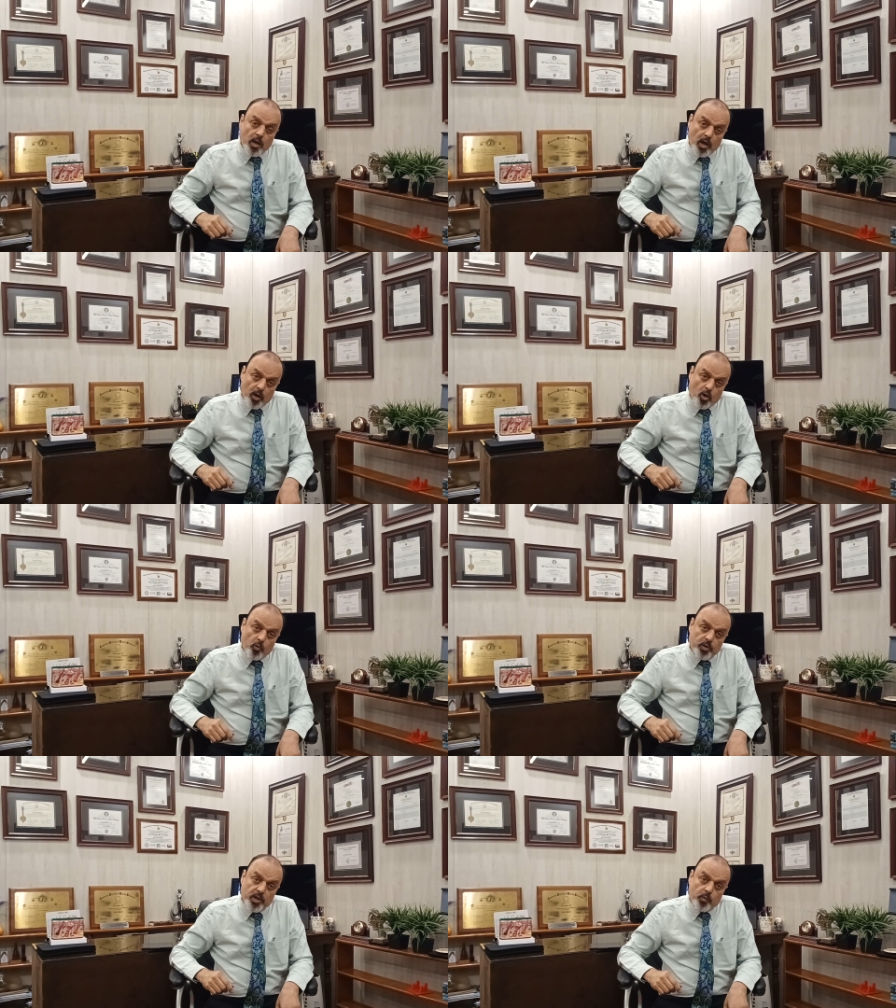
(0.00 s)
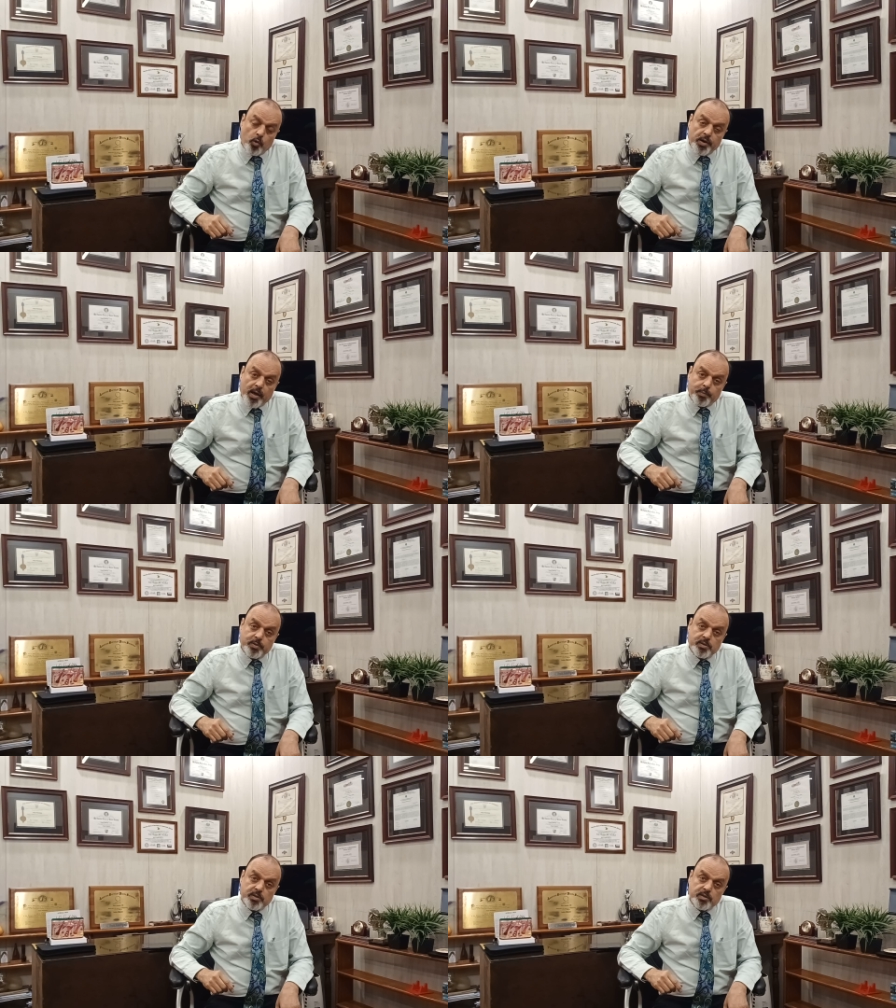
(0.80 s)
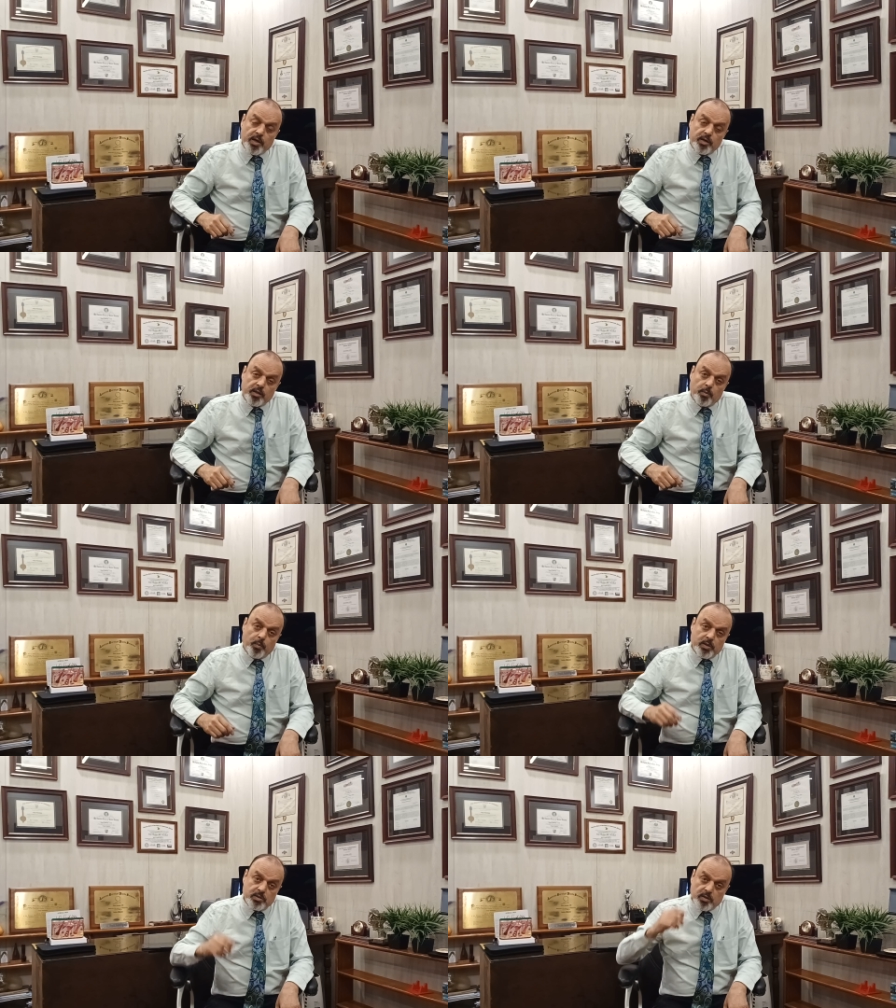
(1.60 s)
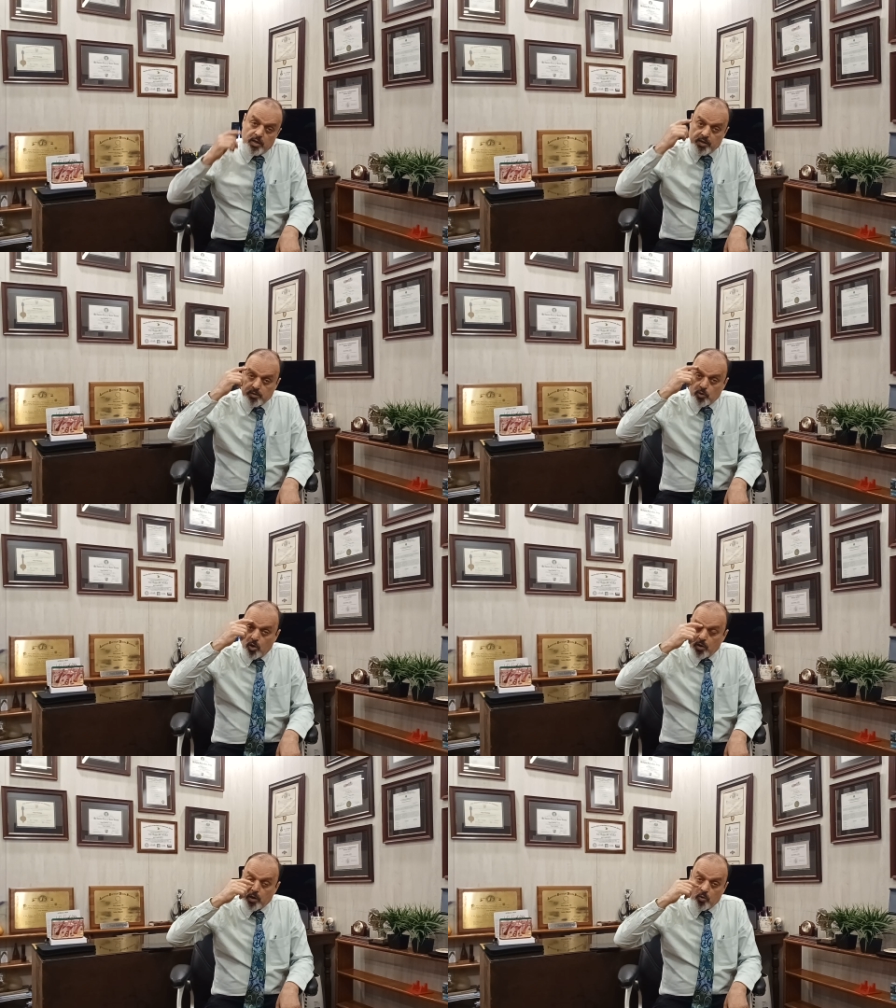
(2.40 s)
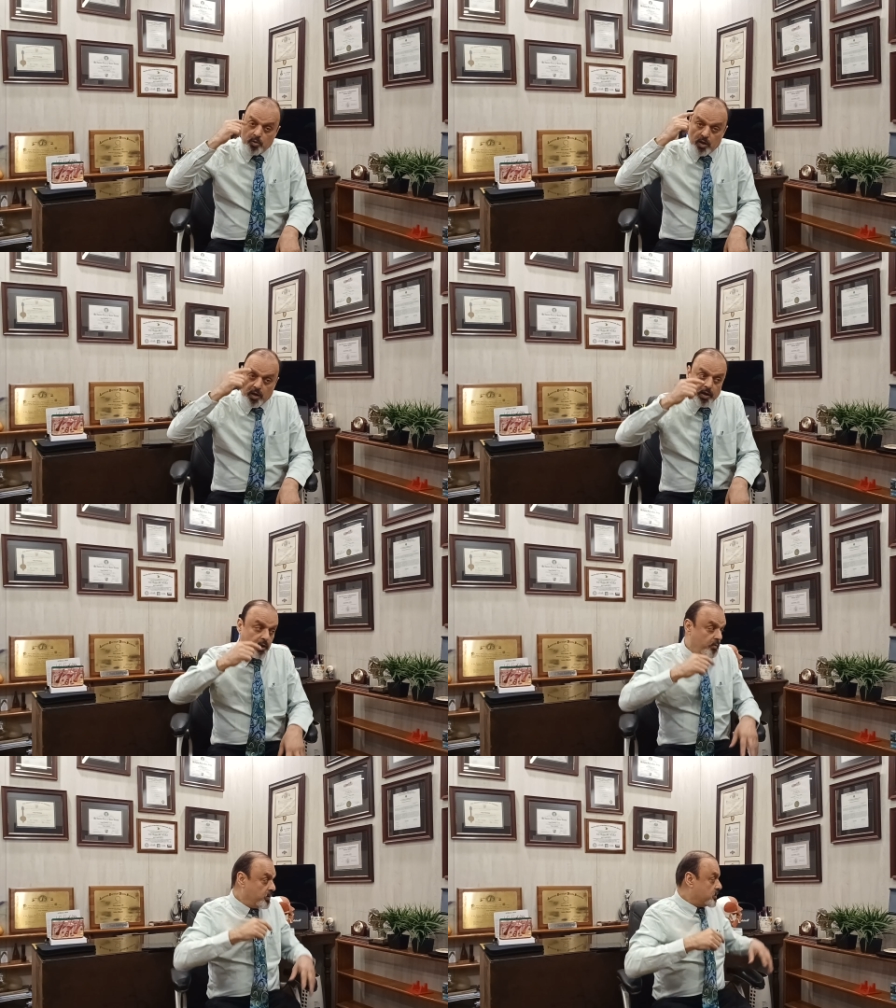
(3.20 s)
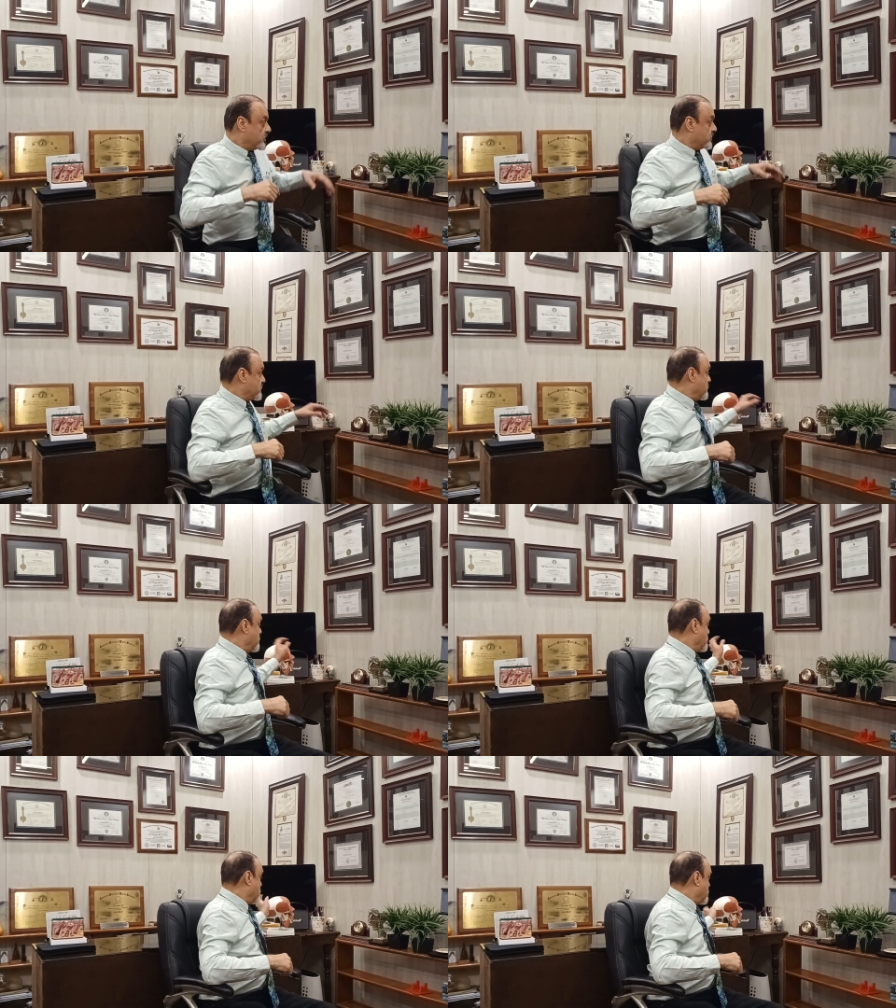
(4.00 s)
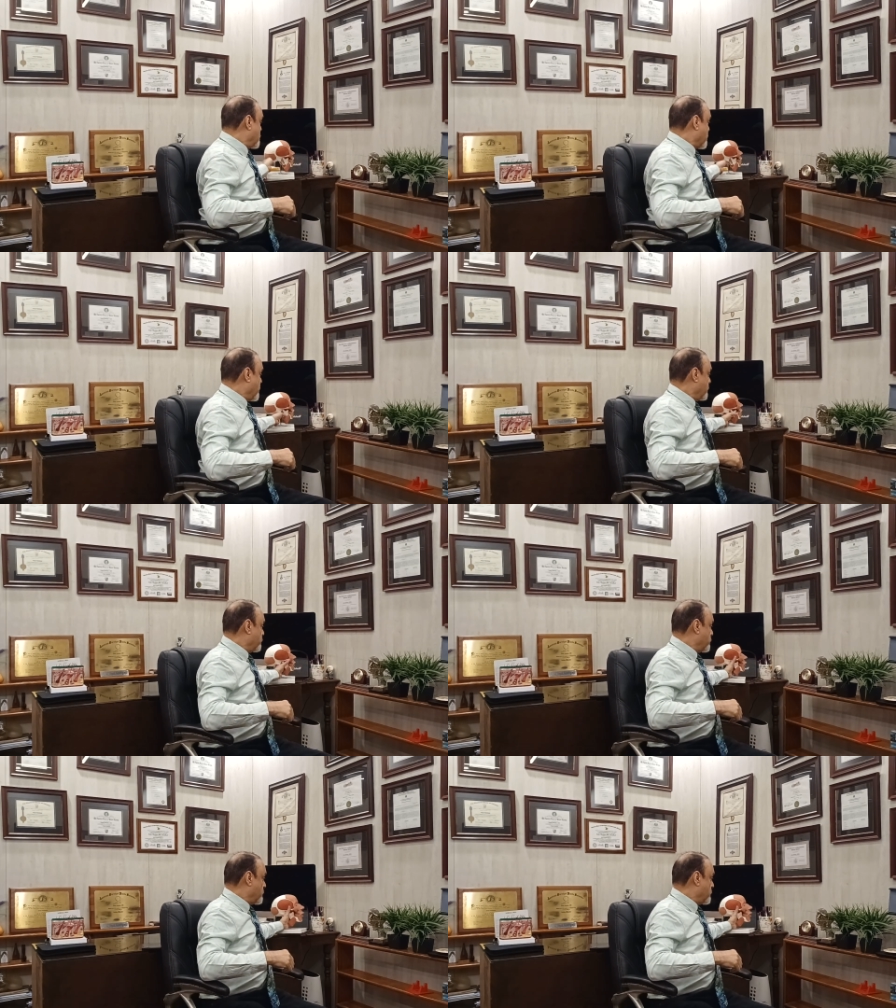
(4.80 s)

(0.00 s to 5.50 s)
Along with that, what happens is that the muscle that is all around the eye, which is again